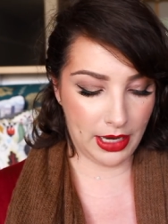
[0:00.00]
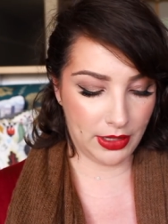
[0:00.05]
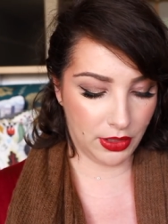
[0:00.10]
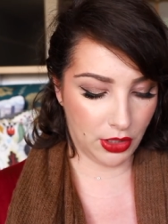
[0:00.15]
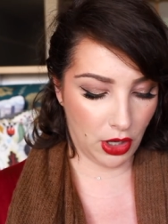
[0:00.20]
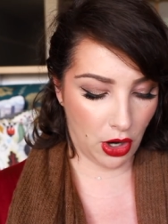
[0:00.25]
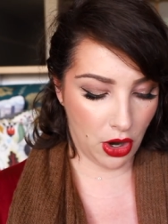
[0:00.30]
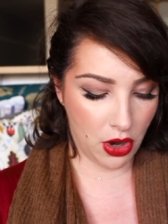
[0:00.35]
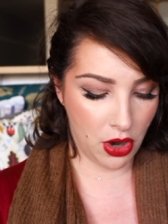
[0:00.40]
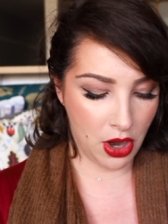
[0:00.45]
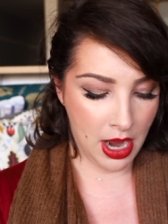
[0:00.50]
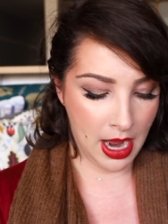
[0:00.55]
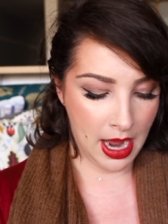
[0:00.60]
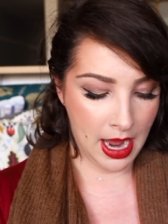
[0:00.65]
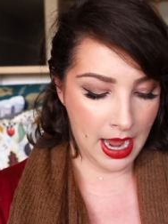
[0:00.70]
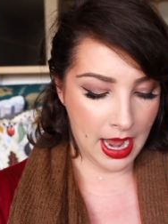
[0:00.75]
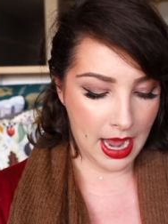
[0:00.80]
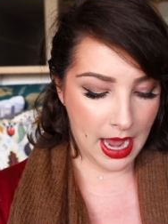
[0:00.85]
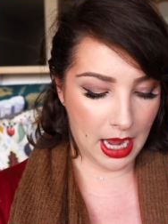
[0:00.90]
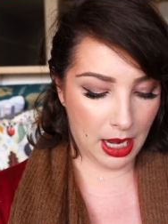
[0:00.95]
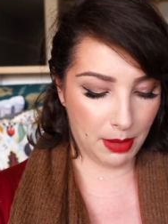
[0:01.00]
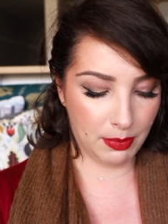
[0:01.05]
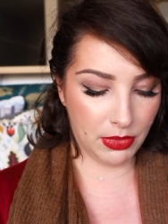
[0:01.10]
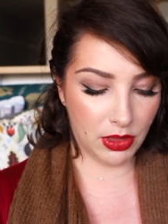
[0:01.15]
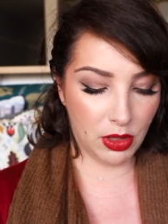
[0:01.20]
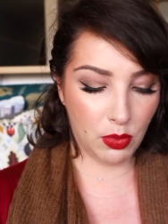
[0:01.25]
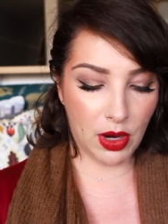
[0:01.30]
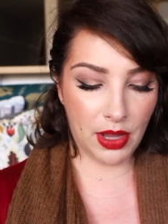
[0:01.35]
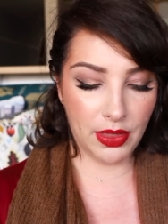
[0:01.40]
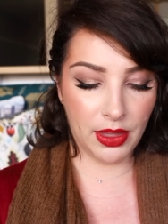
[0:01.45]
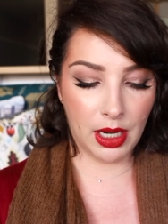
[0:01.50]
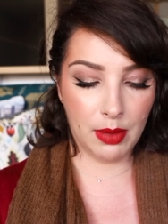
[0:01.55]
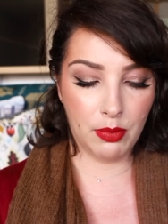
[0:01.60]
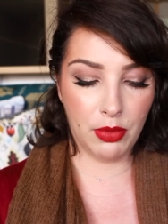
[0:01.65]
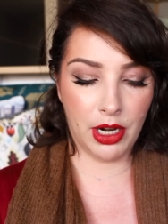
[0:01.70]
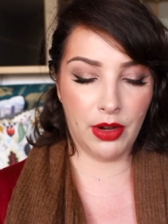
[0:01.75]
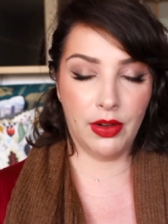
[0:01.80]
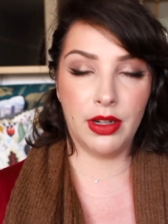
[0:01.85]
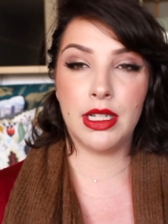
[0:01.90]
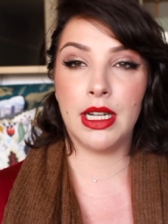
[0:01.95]
So the one that I'm
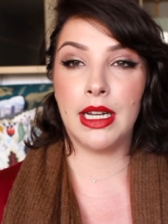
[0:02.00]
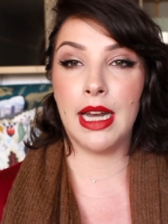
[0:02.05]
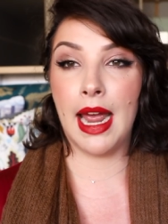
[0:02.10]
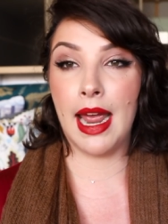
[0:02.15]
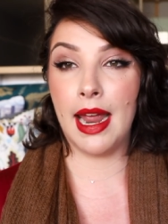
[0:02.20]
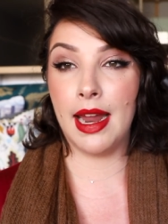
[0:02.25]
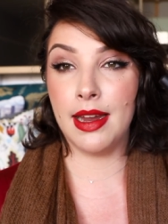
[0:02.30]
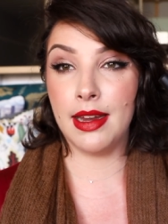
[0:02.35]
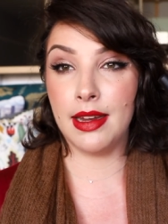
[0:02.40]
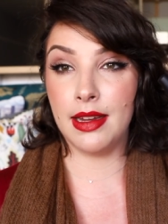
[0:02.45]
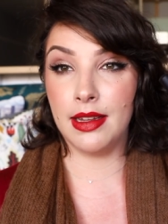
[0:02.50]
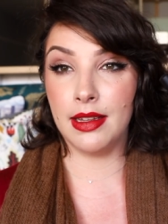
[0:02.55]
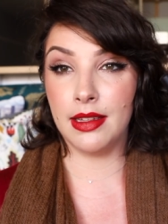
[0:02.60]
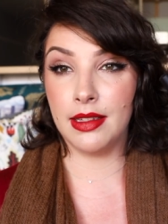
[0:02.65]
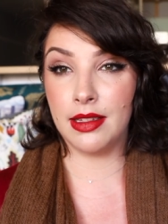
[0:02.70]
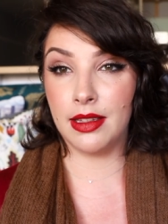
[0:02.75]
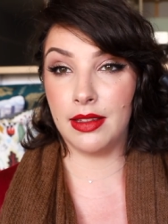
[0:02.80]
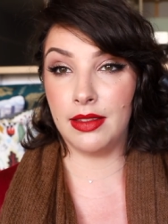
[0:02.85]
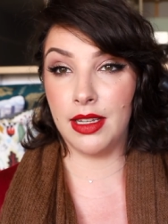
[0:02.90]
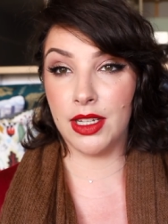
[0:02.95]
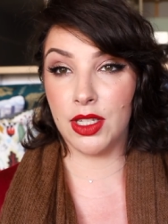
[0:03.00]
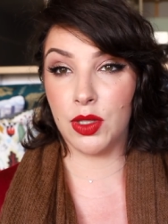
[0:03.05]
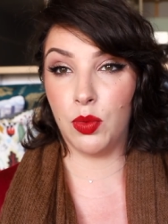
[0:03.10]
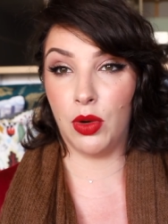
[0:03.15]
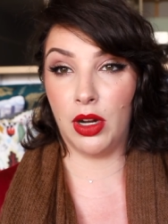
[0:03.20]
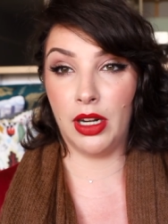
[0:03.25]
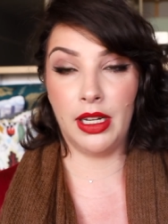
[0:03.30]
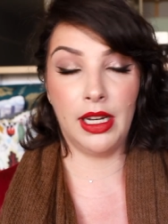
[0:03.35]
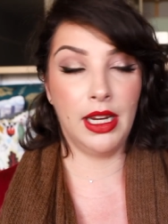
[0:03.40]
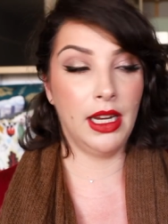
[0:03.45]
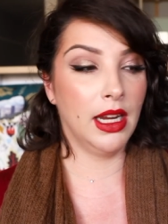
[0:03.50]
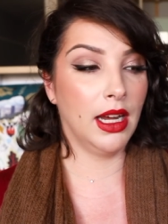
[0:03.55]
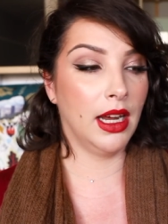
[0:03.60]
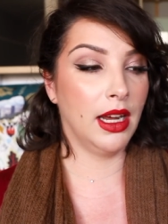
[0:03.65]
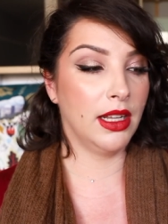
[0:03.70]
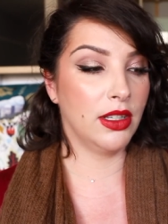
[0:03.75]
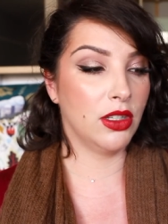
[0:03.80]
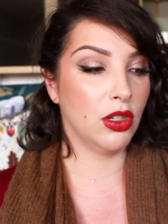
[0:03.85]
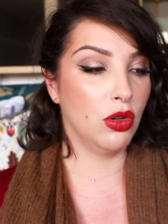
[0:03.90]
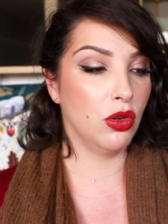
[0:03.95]
wearing today is this one here.
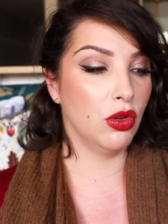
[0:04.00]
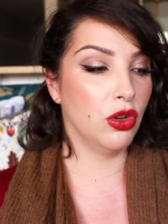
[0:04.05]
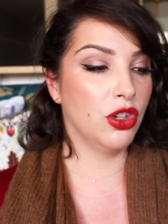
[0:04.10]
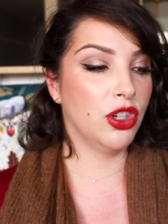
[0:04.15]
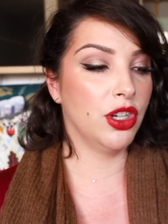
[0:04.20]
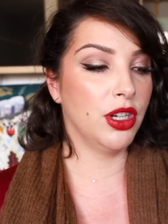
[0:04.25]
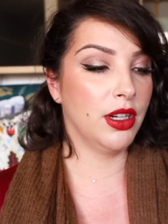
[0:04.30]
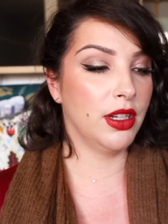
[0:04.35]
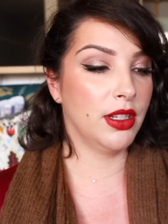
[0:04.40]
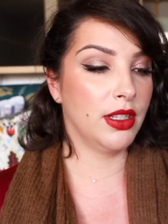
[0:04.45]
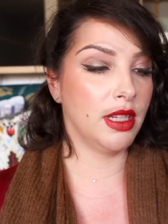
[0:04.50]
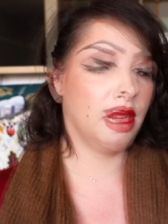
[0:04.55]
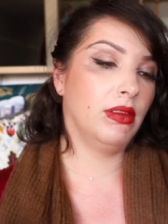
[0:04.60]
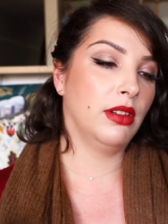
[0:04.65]
It's gorgeous.